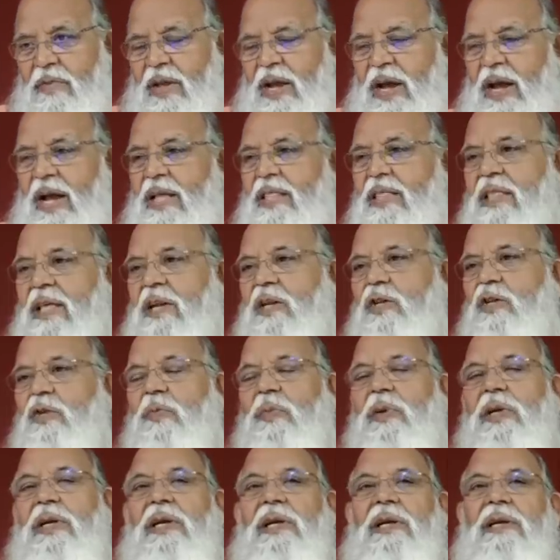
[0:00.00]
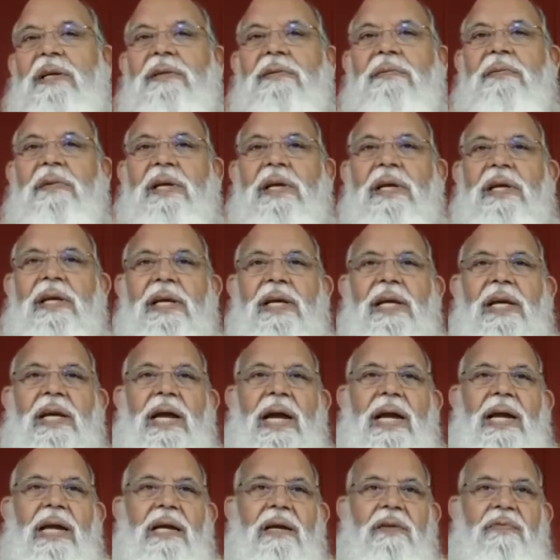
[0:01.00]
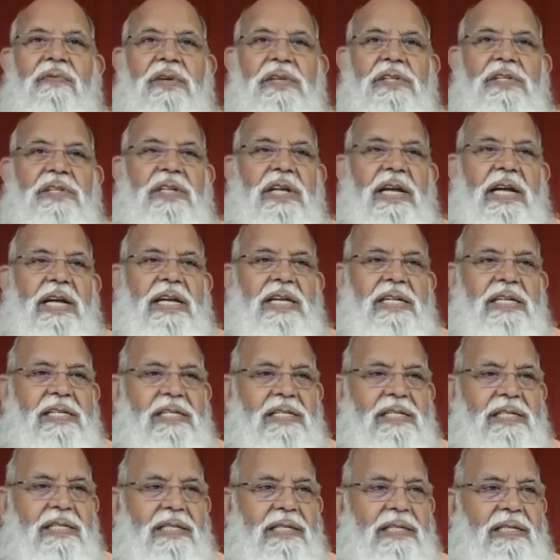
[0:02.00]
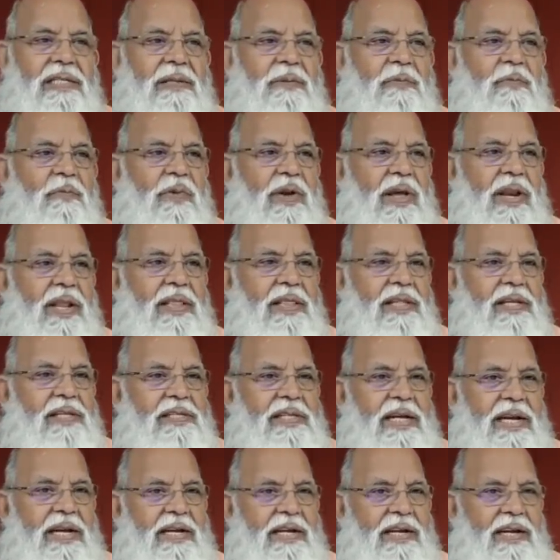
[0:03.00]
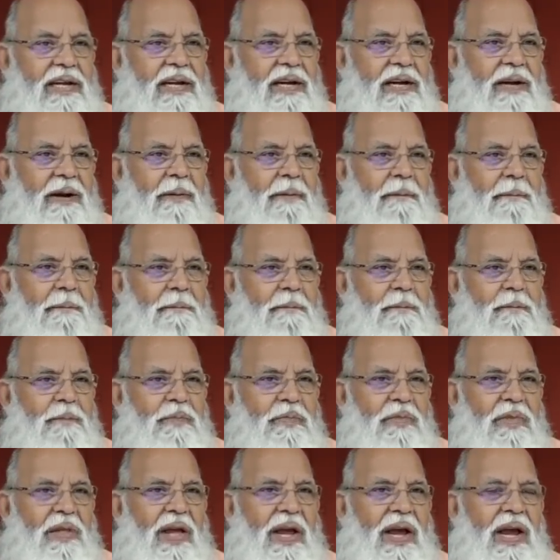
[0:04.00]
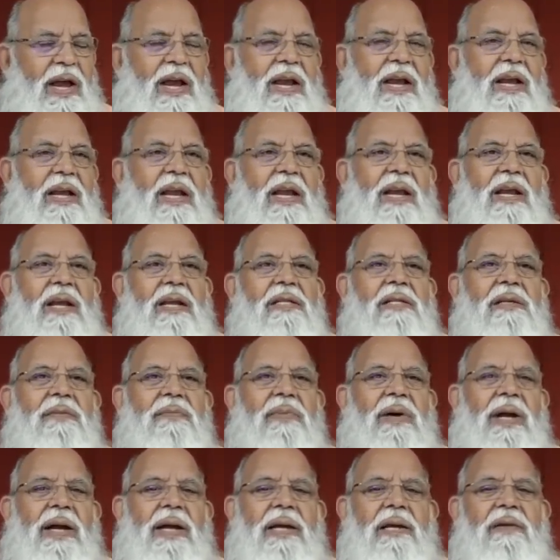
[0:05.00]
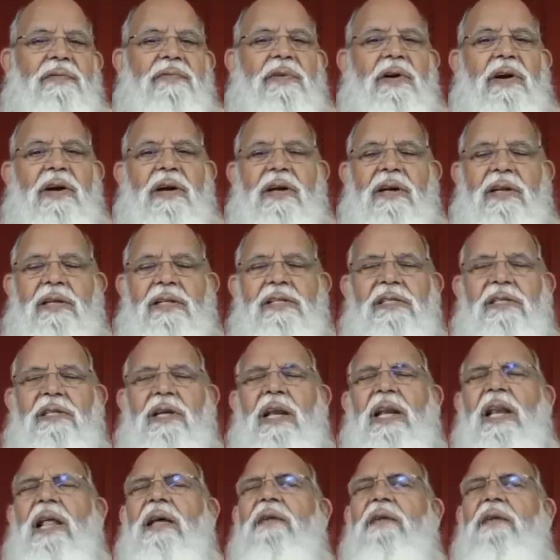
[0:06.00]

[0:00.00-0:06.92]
and there used to be a kind of a stage somewhere in the center and then some kind of curtains and